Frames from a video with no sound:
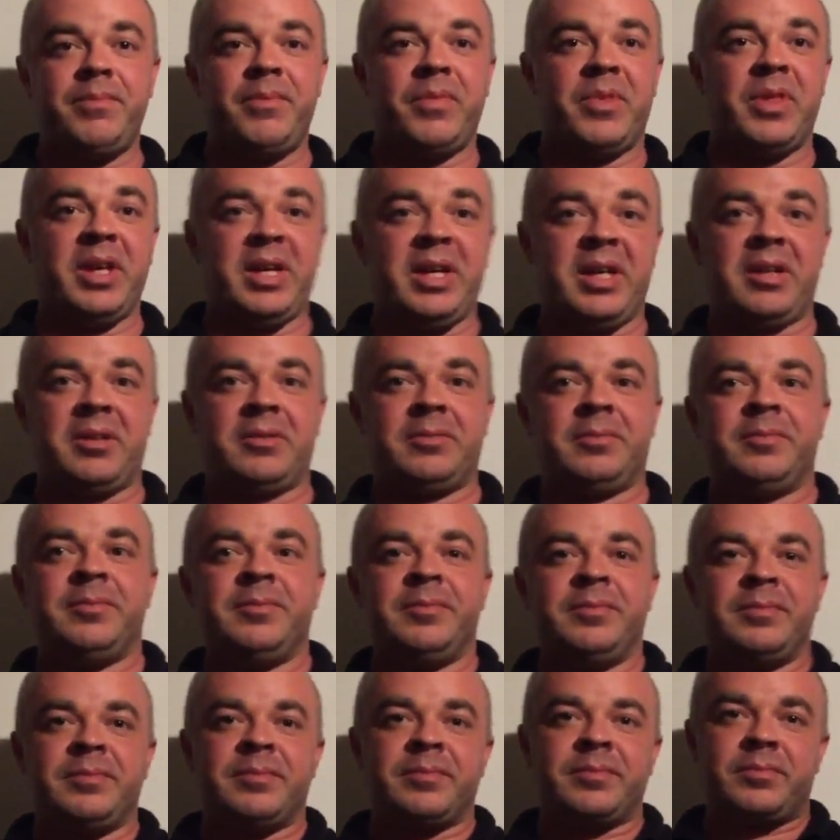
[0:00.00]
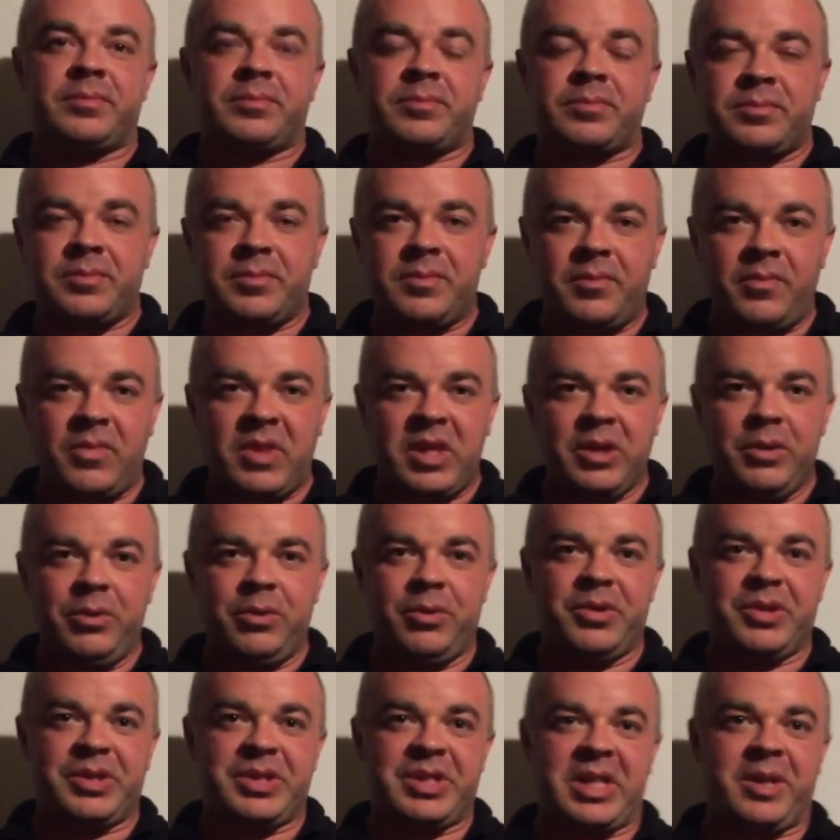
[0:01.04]
Then
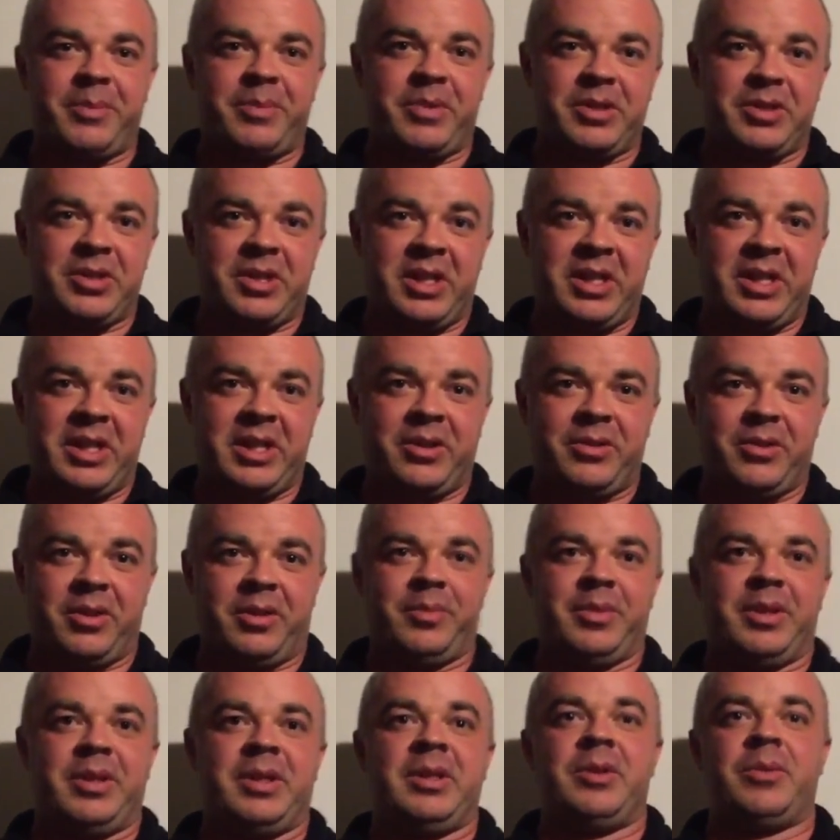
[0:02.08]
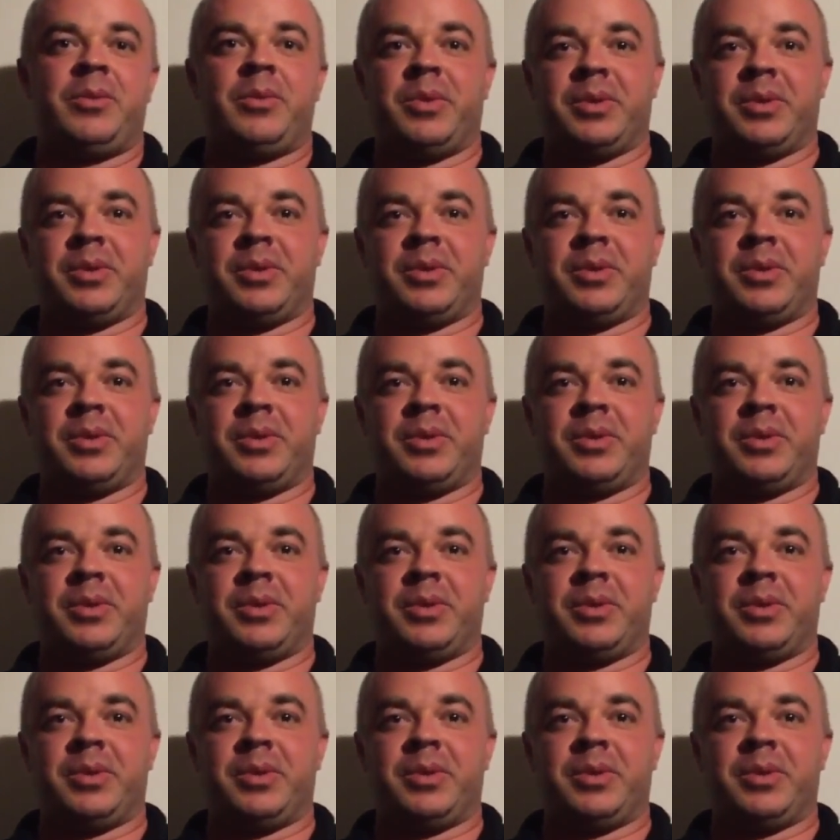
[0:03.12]
we will set up the drying equipment.